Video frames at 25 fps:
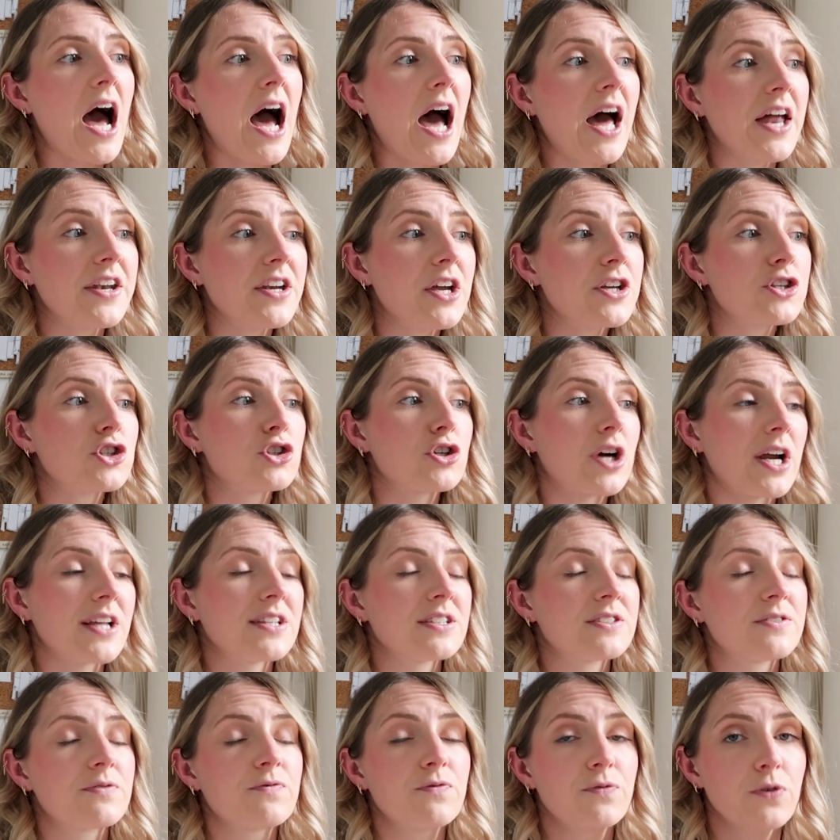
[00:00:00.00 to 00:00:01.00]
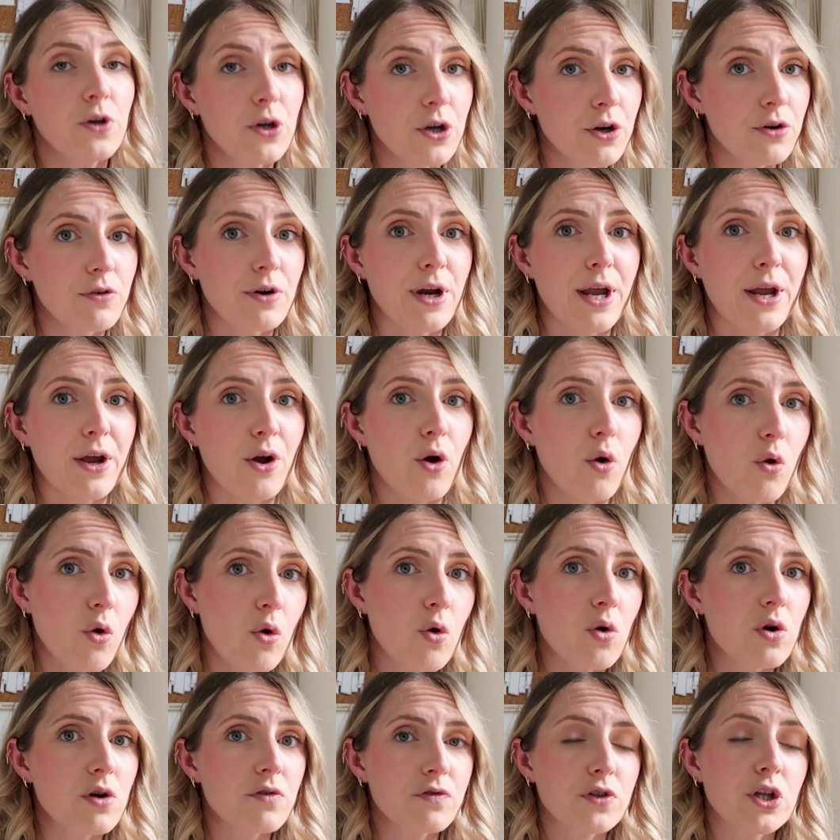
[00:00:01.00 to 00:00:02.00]
and transferring
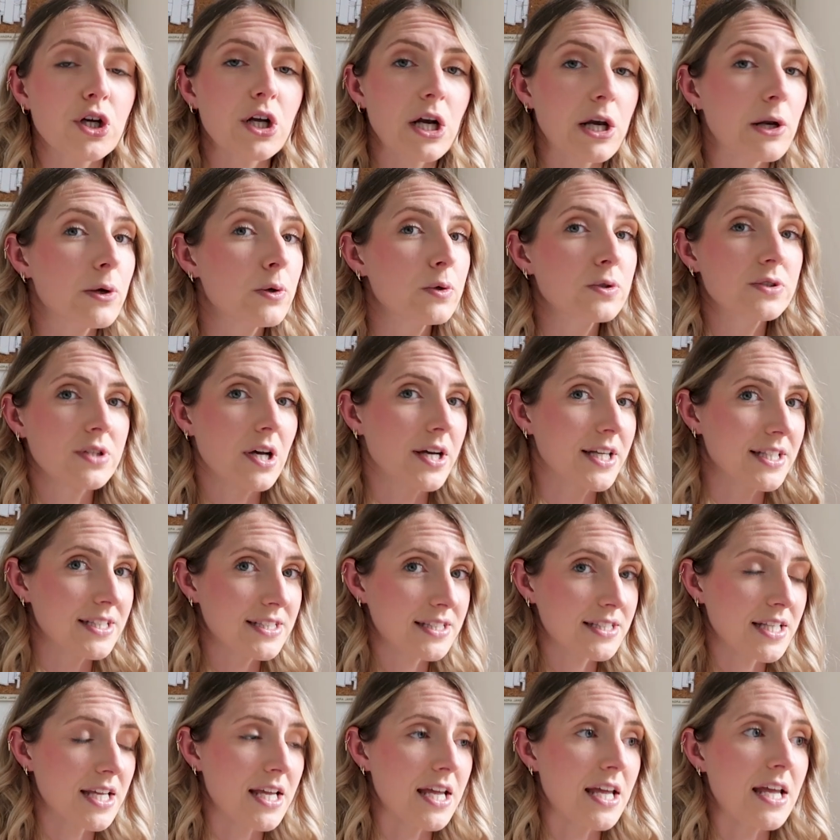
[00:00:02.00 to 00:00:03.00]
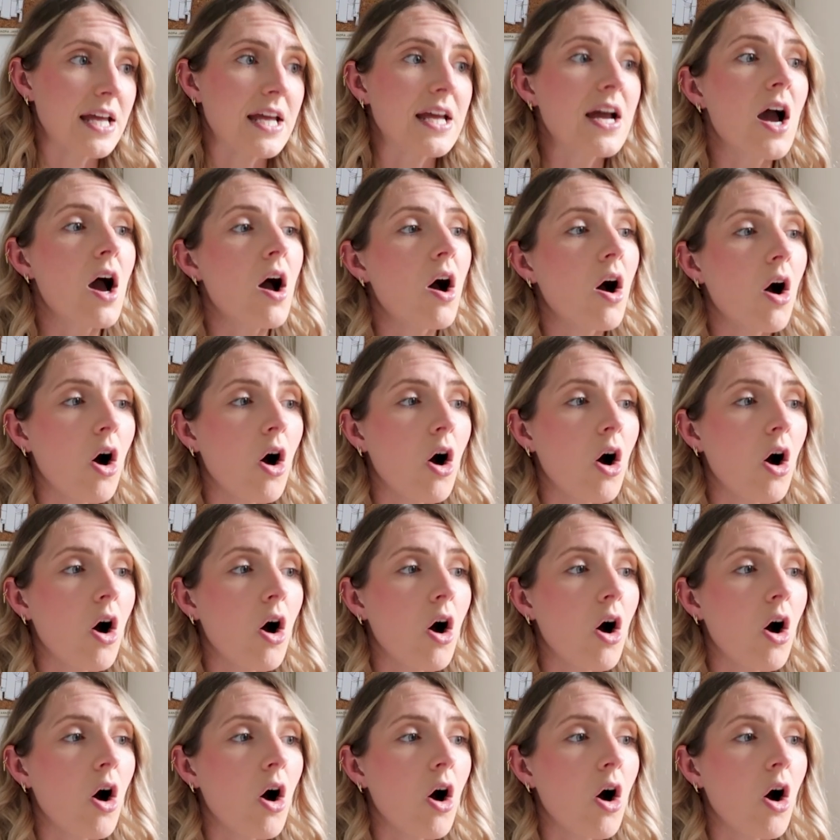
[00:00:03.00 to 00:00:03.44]
all of the clues I see